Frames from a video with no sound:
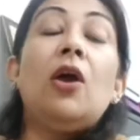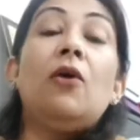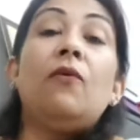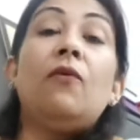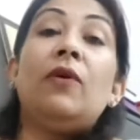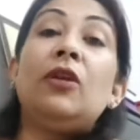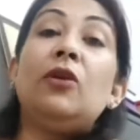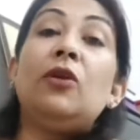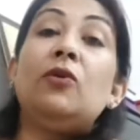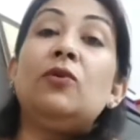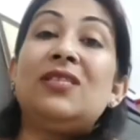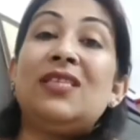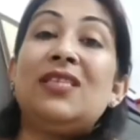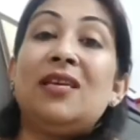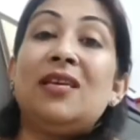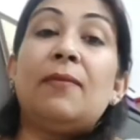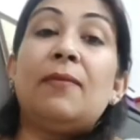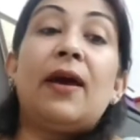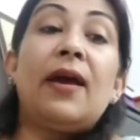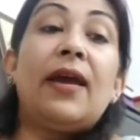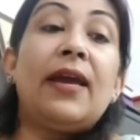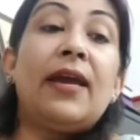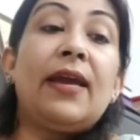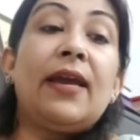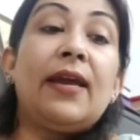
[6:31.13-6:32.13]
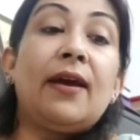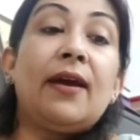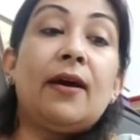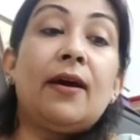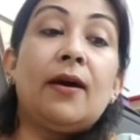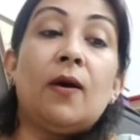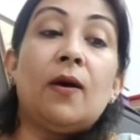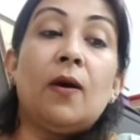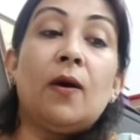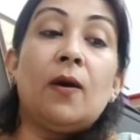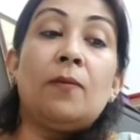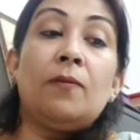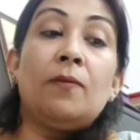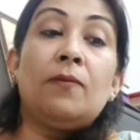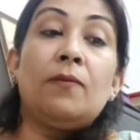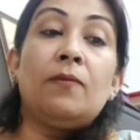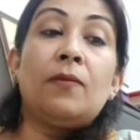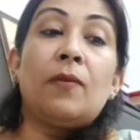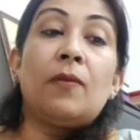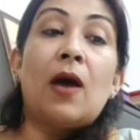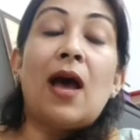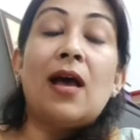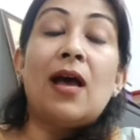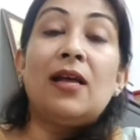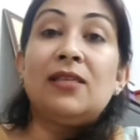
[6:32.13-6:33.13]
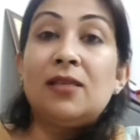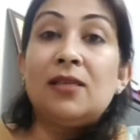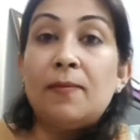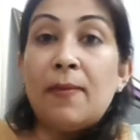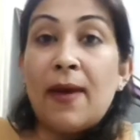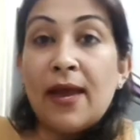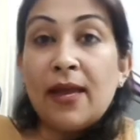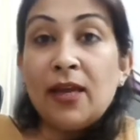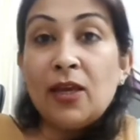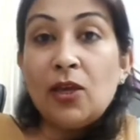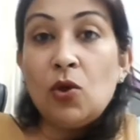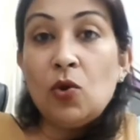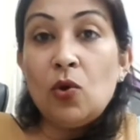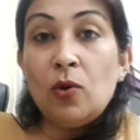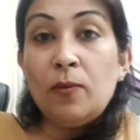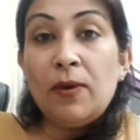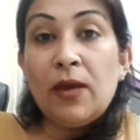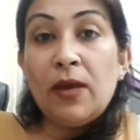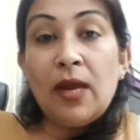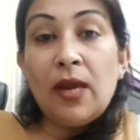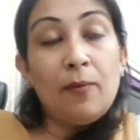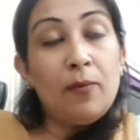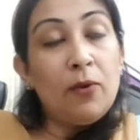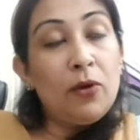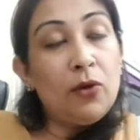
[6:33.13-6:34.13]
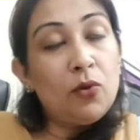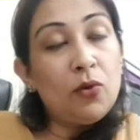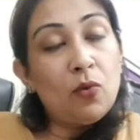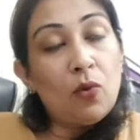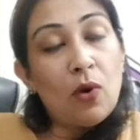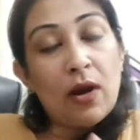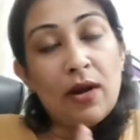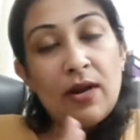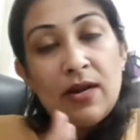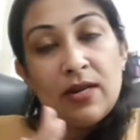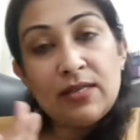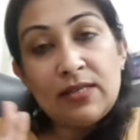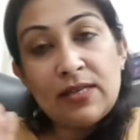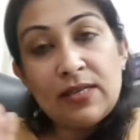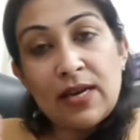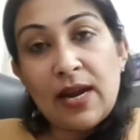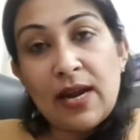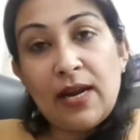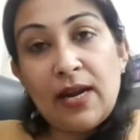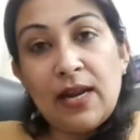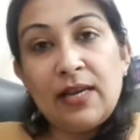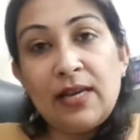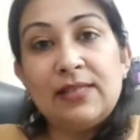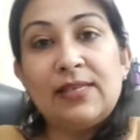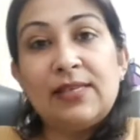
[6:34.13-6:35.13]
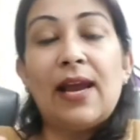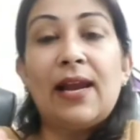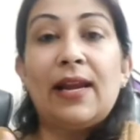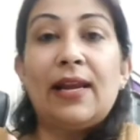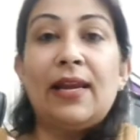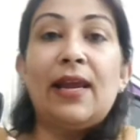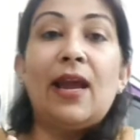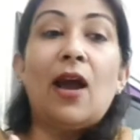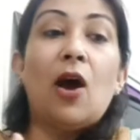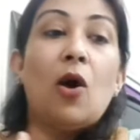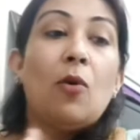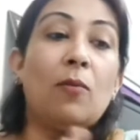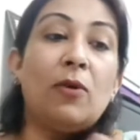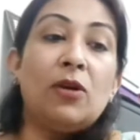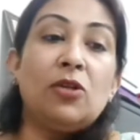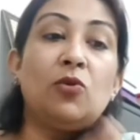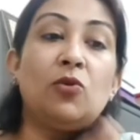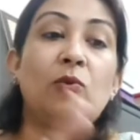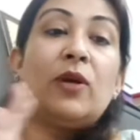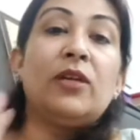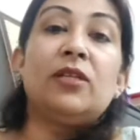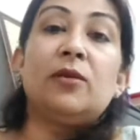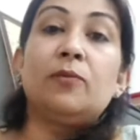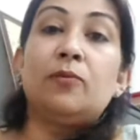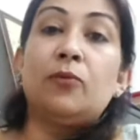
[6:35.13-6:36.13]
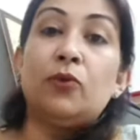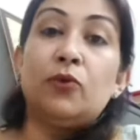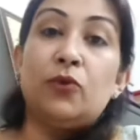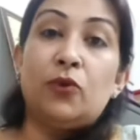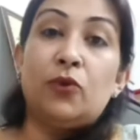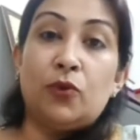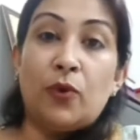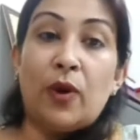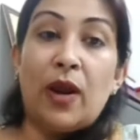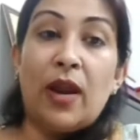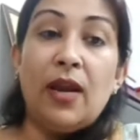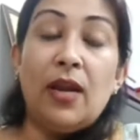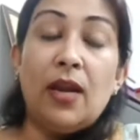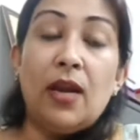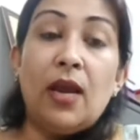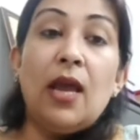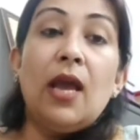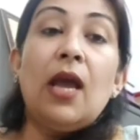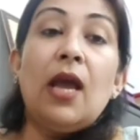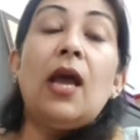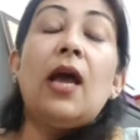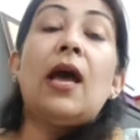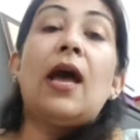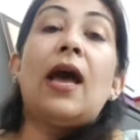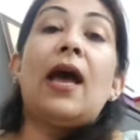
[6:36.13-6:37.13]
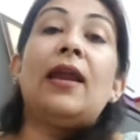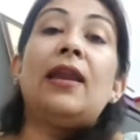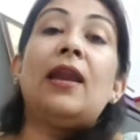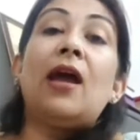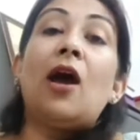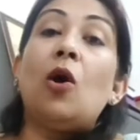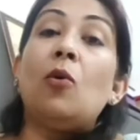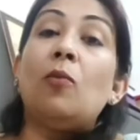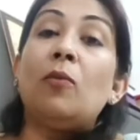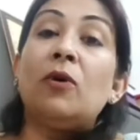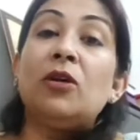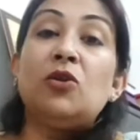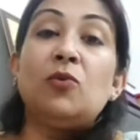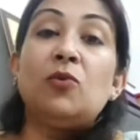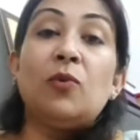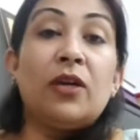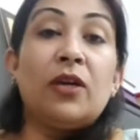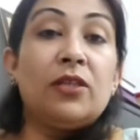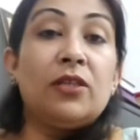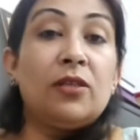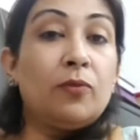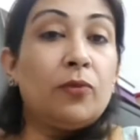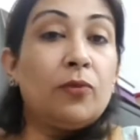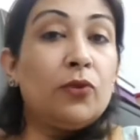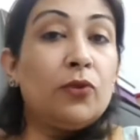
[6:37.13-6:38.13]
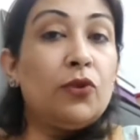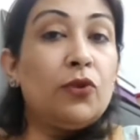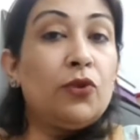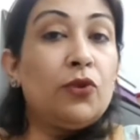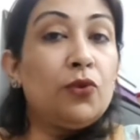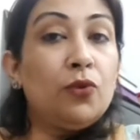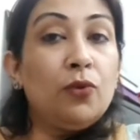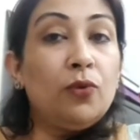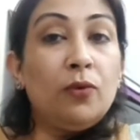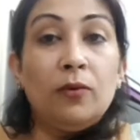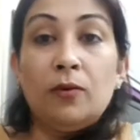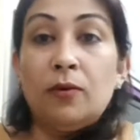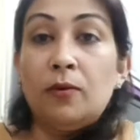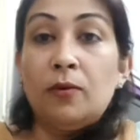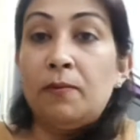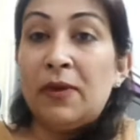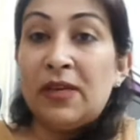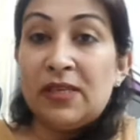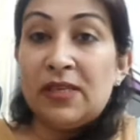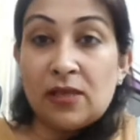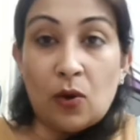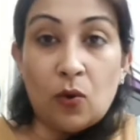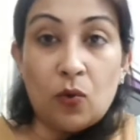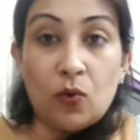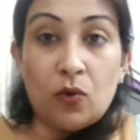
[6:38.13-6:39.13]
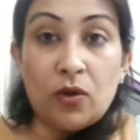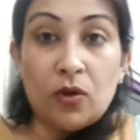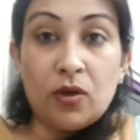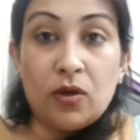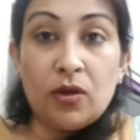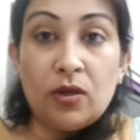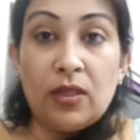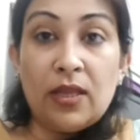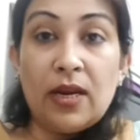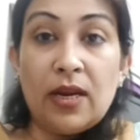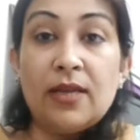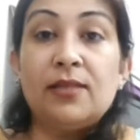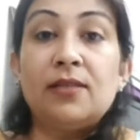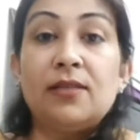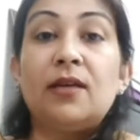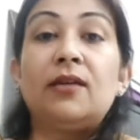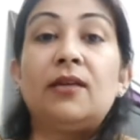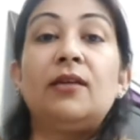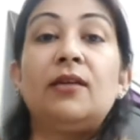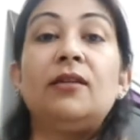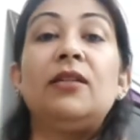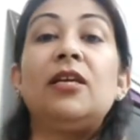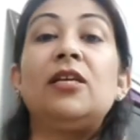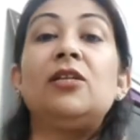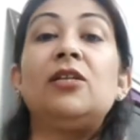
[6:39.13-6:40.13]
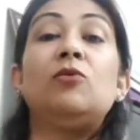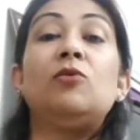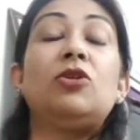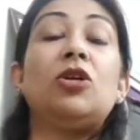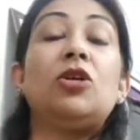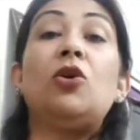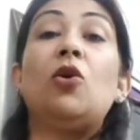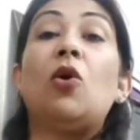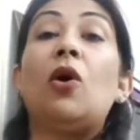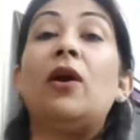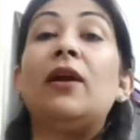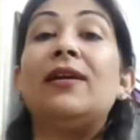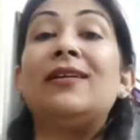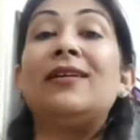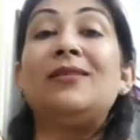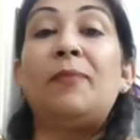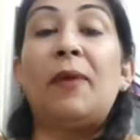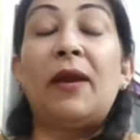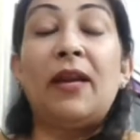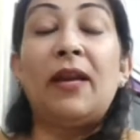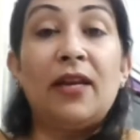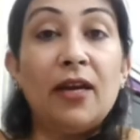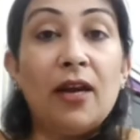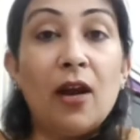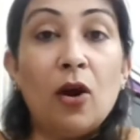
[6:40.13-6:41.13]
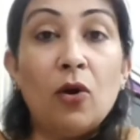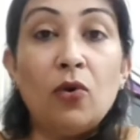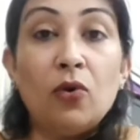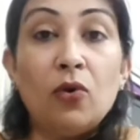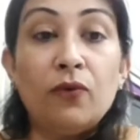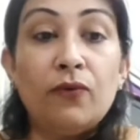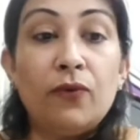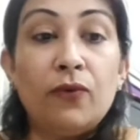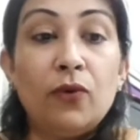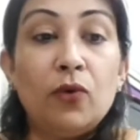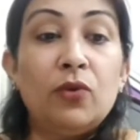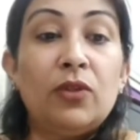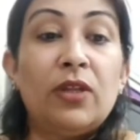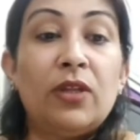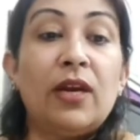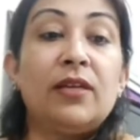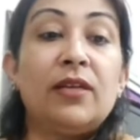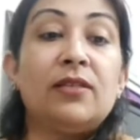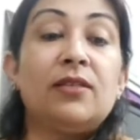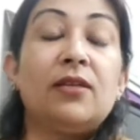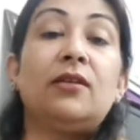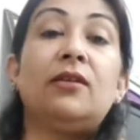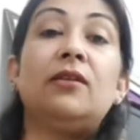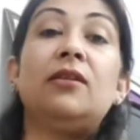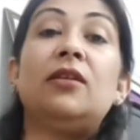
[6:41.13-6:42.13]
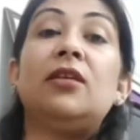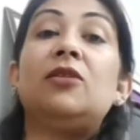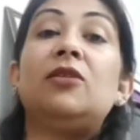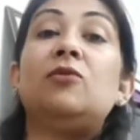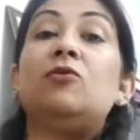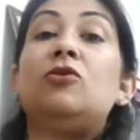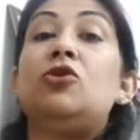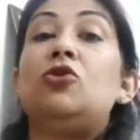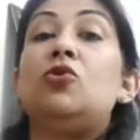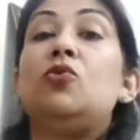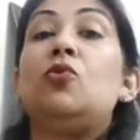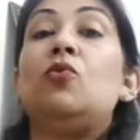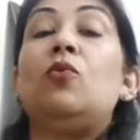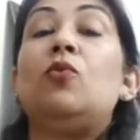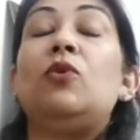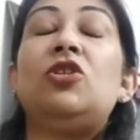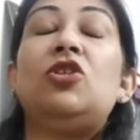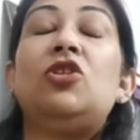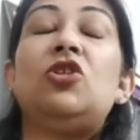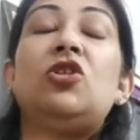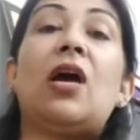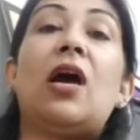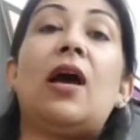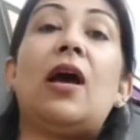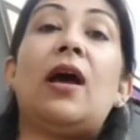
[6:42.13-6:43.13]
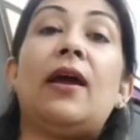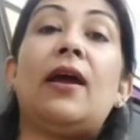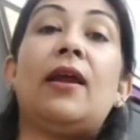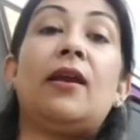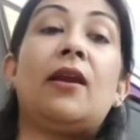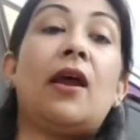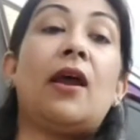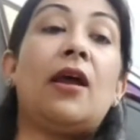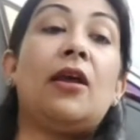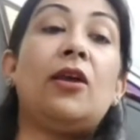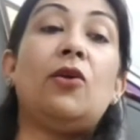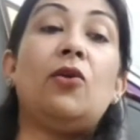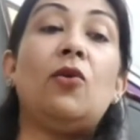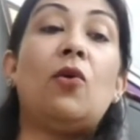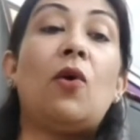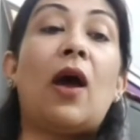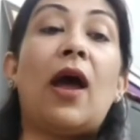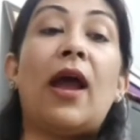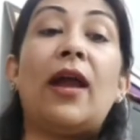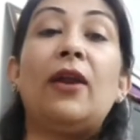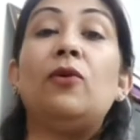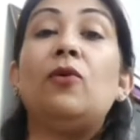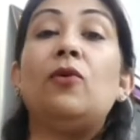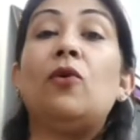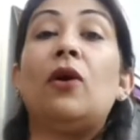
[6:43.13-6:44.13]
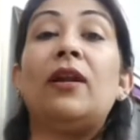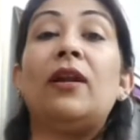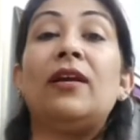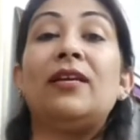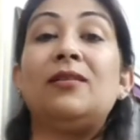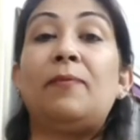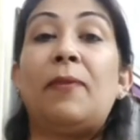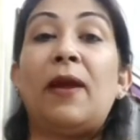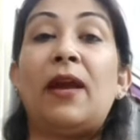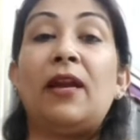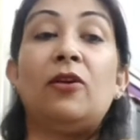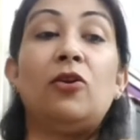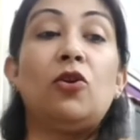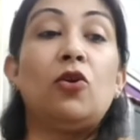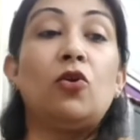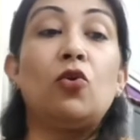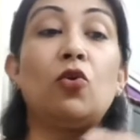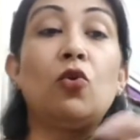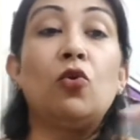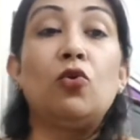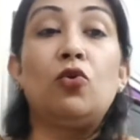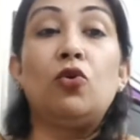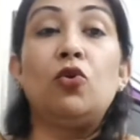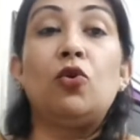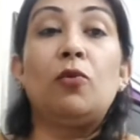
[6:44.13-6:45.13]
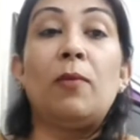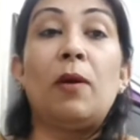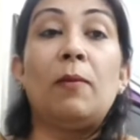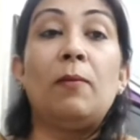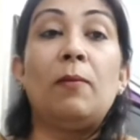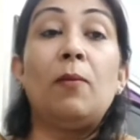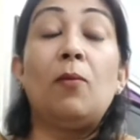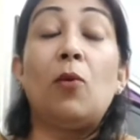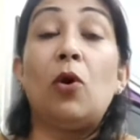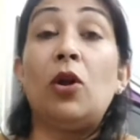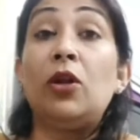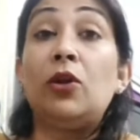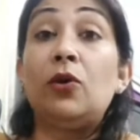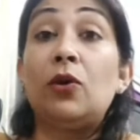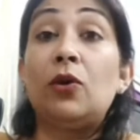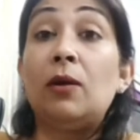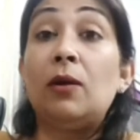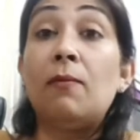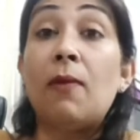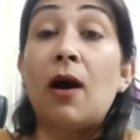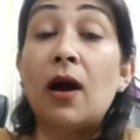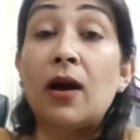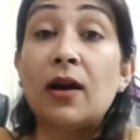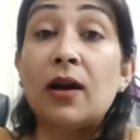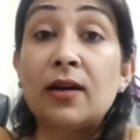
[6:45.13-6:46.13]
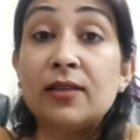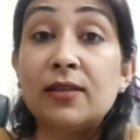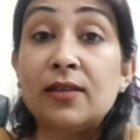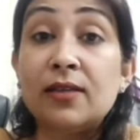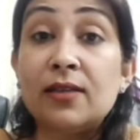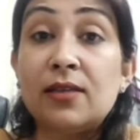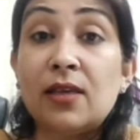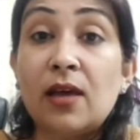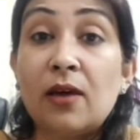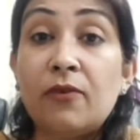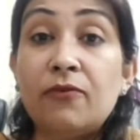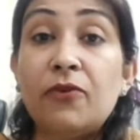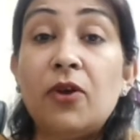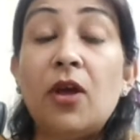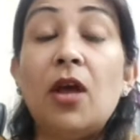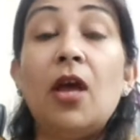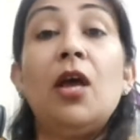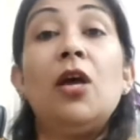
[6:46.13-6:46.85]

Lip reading: When you see my answer bank, you'll be able to understand exactly how much we are supposed to write and how much we are supposed to miss out. There are certain things which are not expected out of you. There are certain things which I do not expect you to remember molecular markers and stuff.